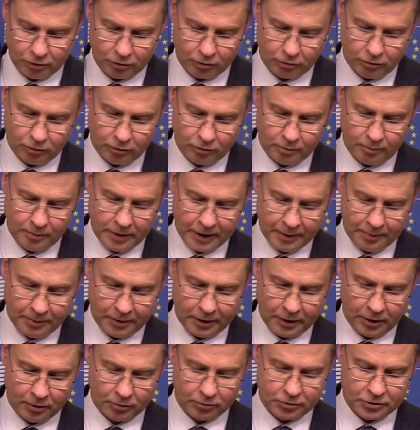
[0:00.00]
to map
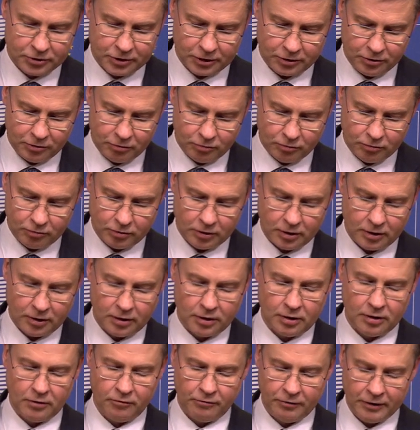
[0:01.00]
out the new
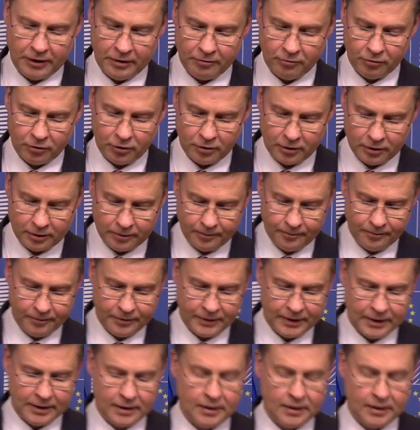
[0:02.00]
framework.